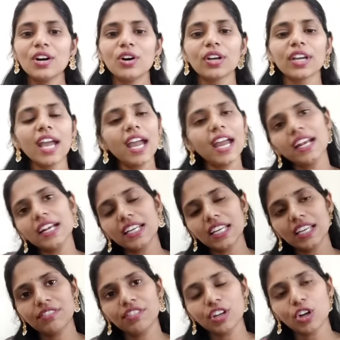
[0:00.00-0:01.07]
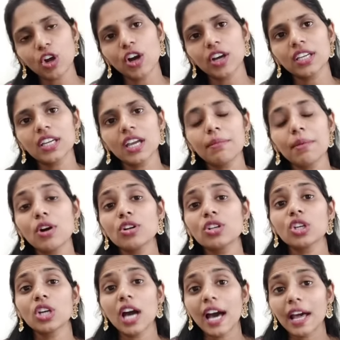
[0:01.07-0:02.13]
Okay, and if you're talking
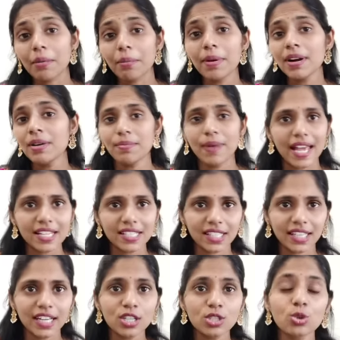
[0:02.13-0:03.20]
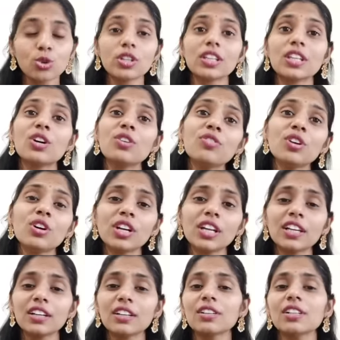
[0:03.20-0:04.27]
about urban basket, so there we are
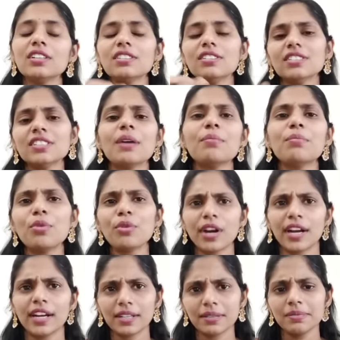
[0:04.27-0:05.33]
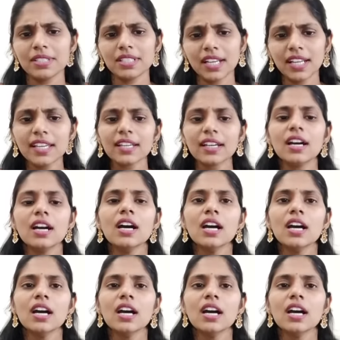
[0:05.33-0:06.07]
including some more items like